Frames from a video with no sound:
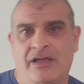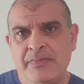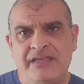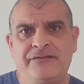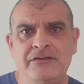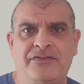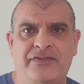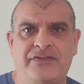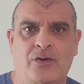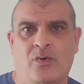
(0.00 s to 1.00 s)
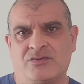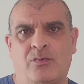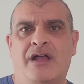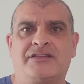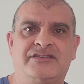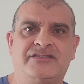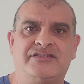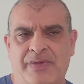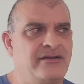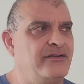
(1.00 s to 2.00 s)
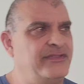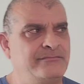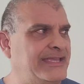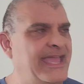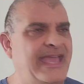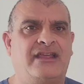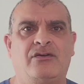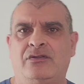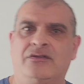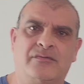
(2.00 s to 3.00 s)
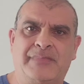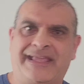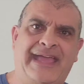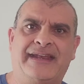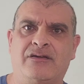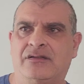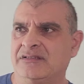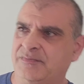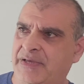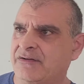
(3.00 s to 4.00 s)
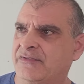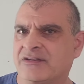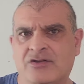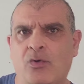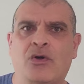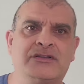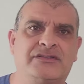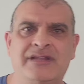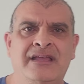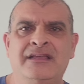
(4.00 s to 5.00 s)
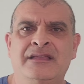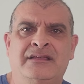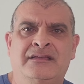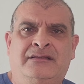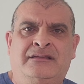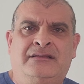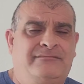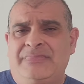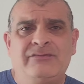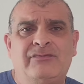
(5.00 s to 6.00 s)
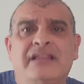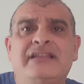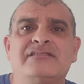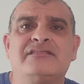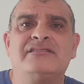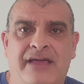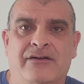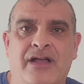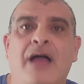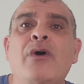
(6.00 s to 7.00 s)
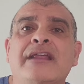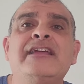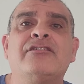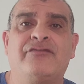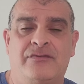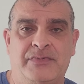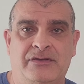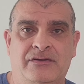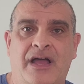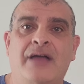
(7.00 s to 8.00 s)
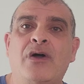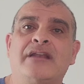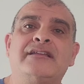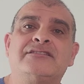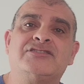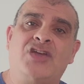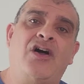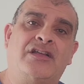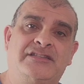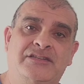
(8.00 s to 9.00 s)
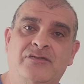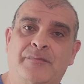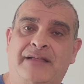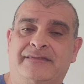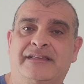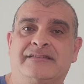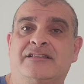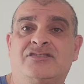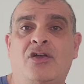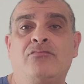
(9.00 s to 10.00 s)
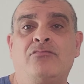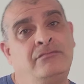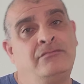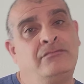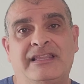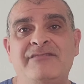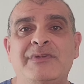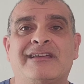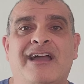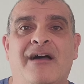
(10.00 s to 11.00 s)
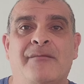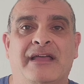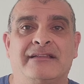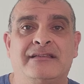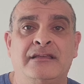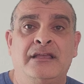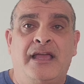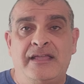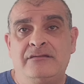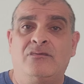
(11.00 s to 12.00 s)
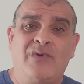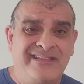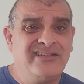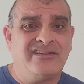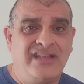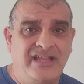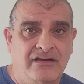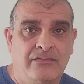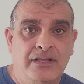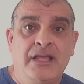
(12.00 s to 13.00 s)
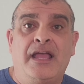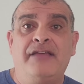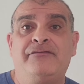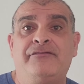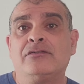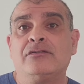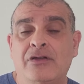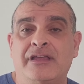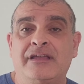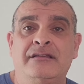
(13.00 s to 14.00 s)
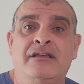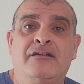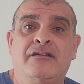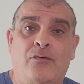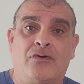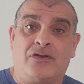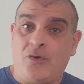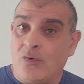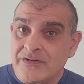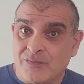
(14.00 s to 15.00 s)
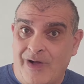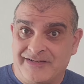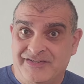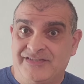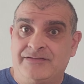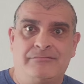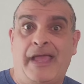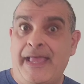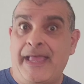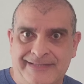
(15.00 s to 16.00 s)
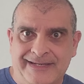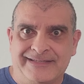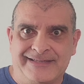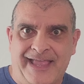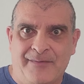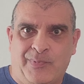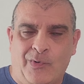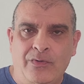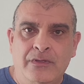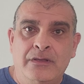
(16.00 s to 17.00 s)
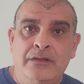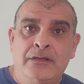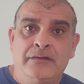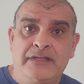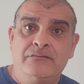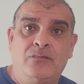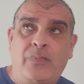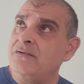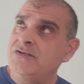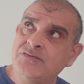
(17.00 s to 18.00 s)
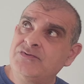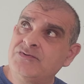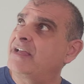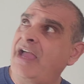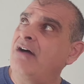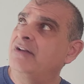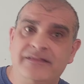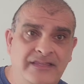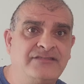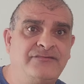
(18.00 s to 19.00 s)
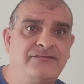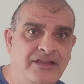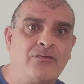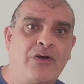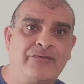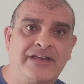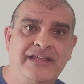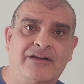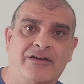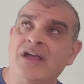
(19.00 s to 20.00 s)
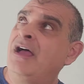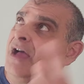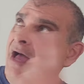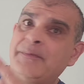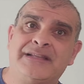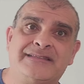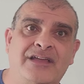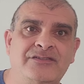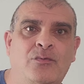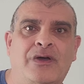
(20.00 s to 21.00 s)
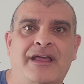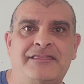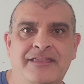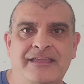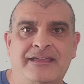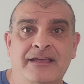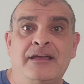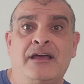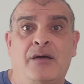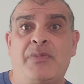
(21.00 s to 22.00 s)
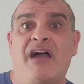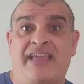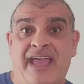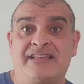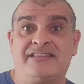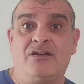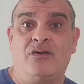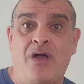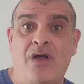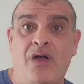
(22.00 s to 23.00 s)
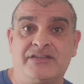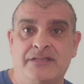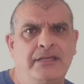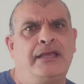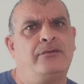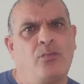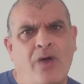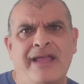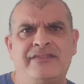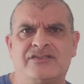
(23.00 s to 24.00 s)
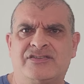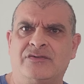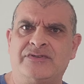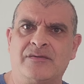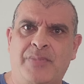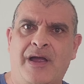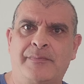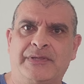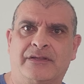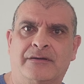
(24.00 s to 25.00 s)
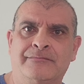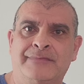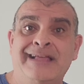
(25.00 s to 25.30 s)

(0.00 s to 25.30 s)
Tell me if you think quartz watches are better than mechanical, or mechanical is better than quartz. It really doesn't matter. I want to hear from you. I want to talk to you about this. So leave me a comment. And while you're here, if you're looking for quartz watches as an example, then why don't you check out this video over here. I'm going to tell you what I think about Casio watches and why they're so darn popular.